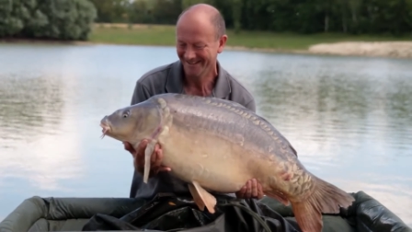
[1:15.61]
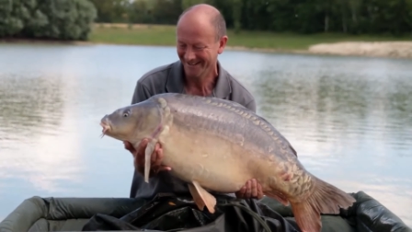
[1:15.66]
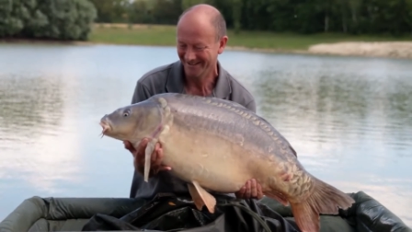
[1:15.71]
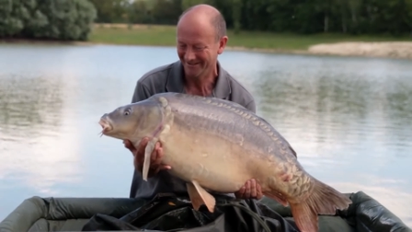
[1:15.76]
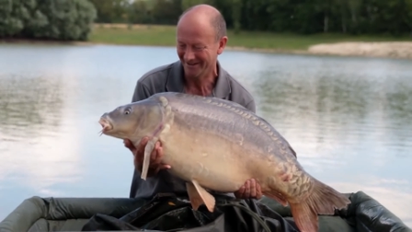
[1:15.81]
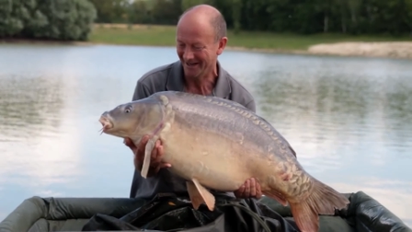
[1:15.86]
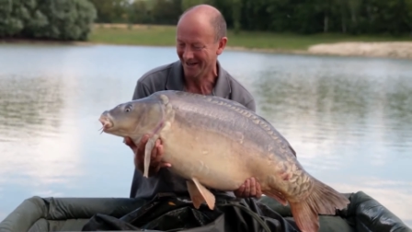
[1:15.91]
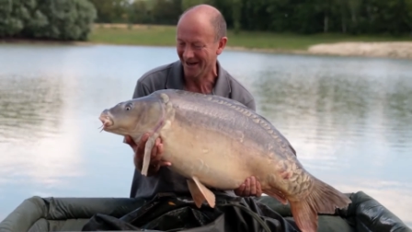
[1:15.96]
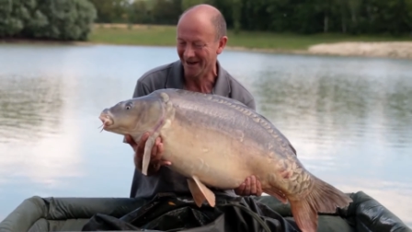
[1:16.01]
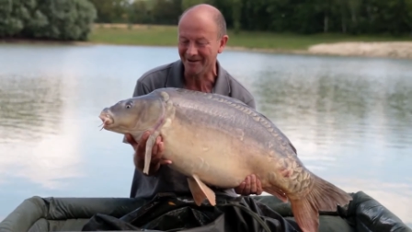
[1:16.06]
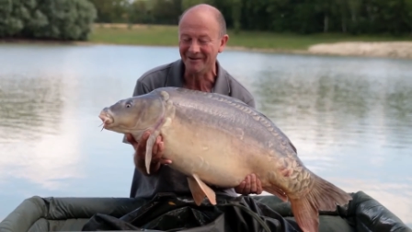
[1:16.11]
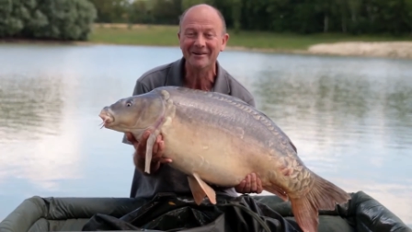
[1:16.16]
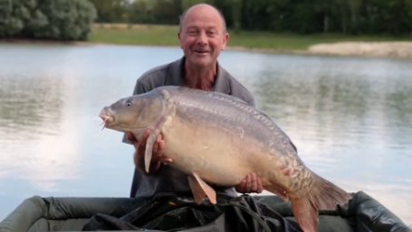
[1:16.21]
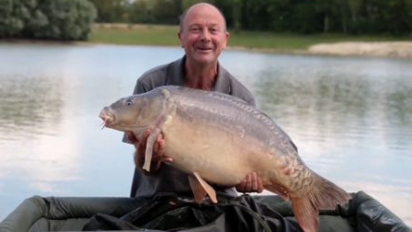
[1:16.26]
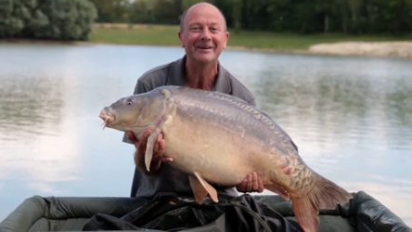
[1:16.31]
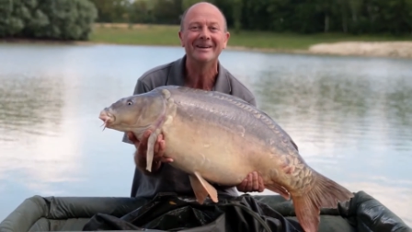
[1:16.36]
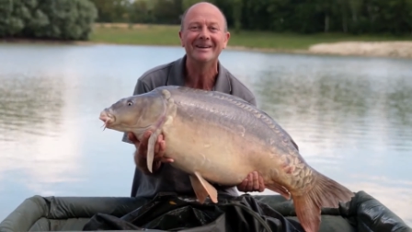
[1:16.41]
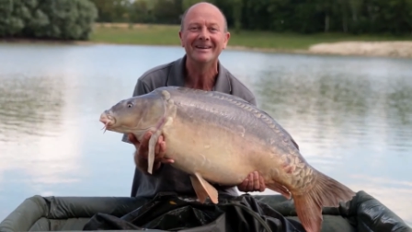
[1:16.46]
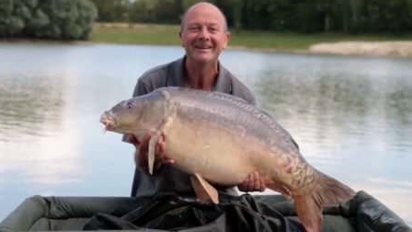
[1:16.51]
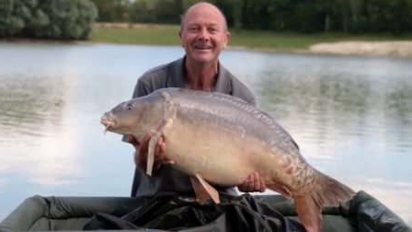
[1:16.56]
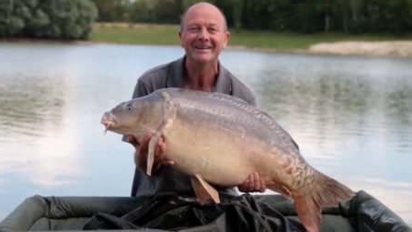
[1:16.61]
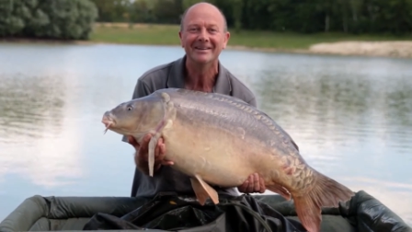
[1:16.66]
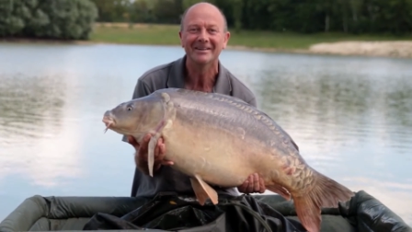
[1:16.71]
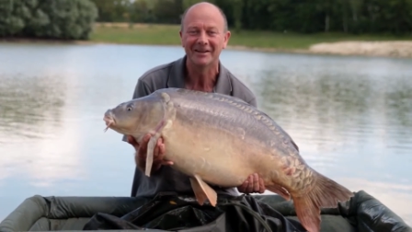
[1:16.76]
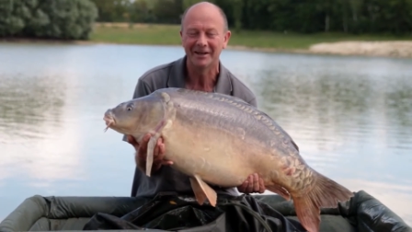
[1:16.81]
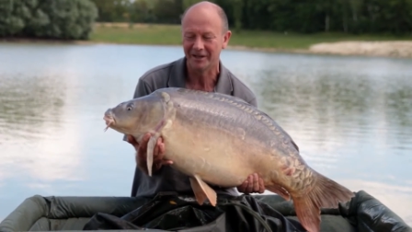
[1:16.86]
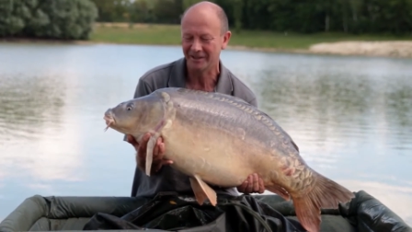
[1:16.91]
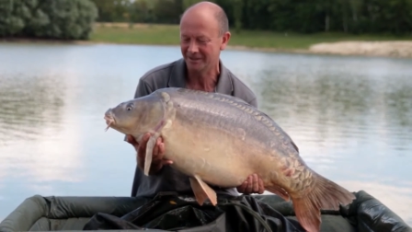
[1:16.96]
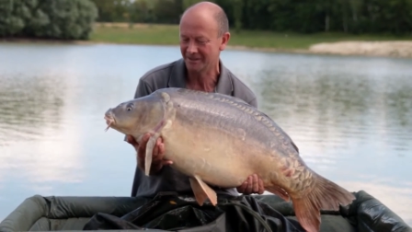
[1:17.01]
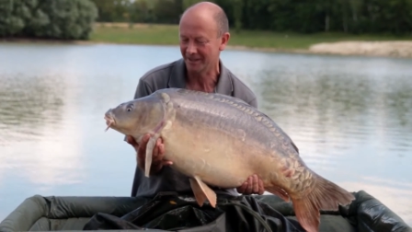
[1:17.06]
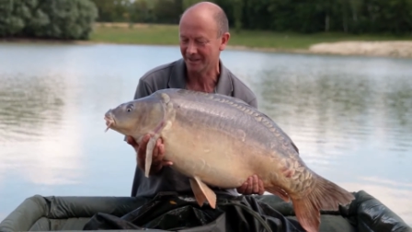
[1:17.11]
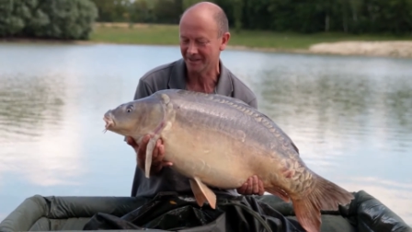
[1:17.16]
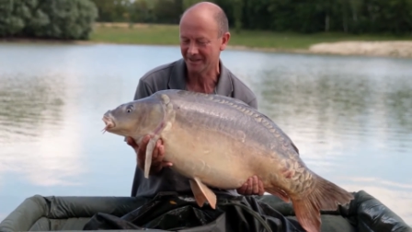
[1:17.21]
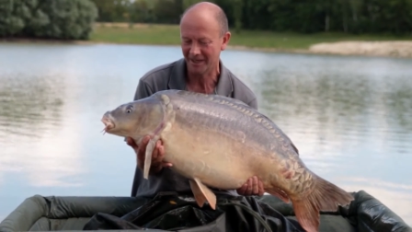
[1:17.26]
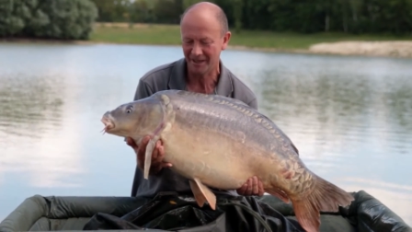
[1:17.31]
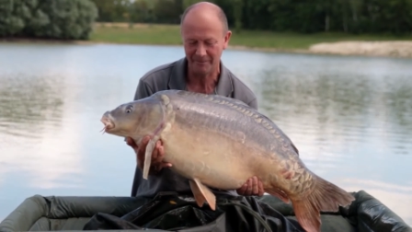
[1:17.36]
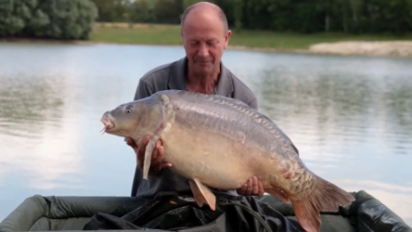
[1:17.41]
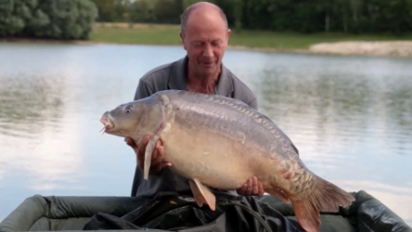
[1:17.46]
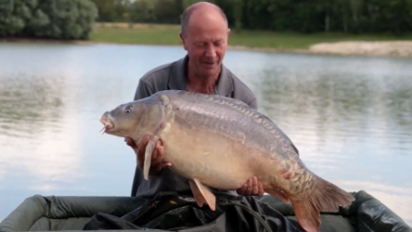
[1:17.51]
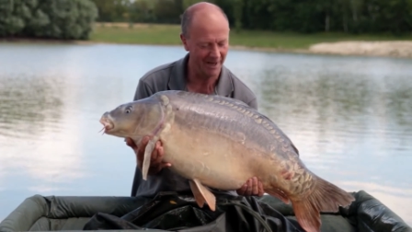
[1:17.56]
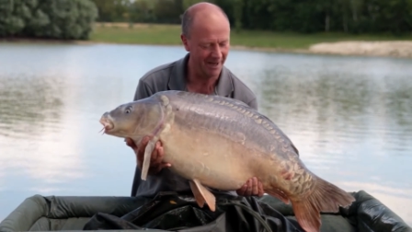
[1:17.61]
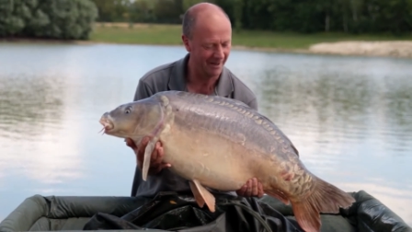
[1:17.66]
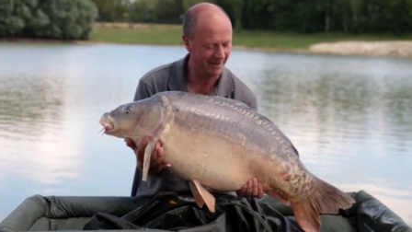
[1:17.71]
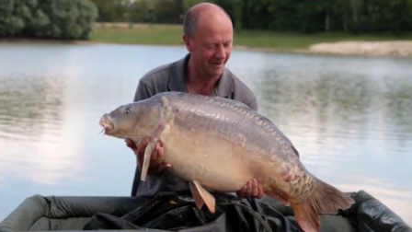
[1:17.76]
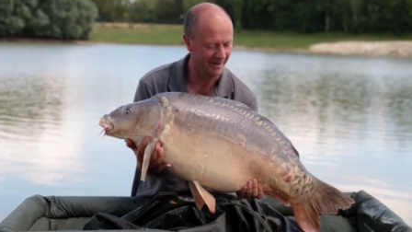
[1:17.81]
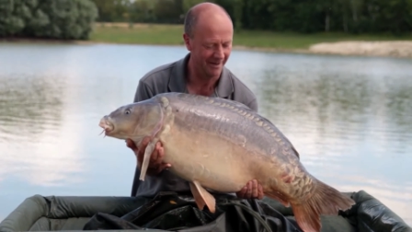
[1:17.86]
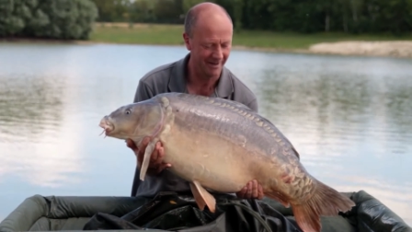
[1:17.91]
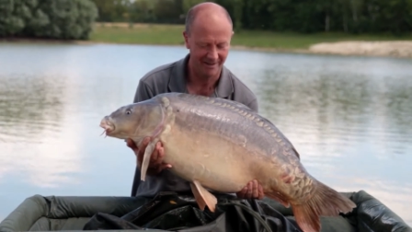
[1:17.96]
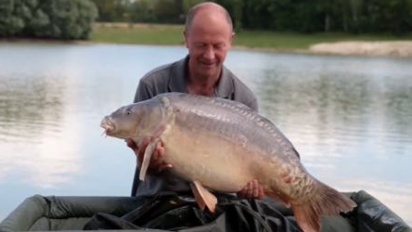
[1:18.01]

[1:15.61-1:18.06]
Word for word: we go 36 8 pound